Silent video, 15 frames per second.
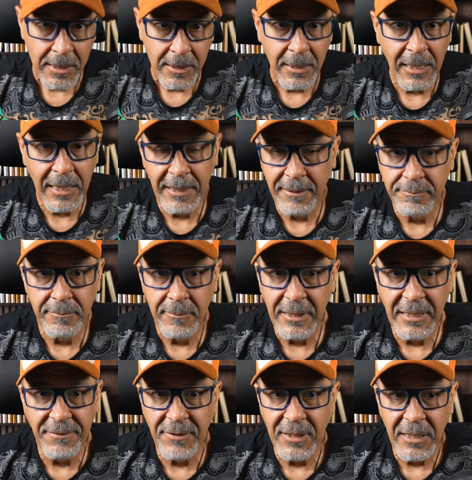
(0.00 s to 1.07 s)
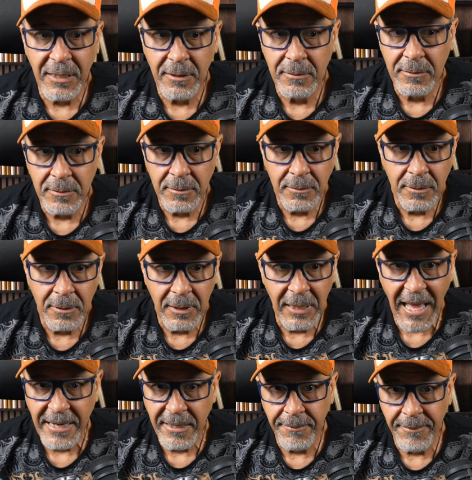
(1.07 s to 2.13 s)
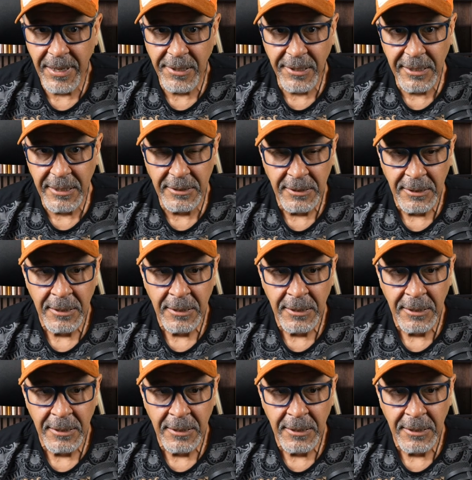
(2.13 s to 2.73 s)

I even in Latin America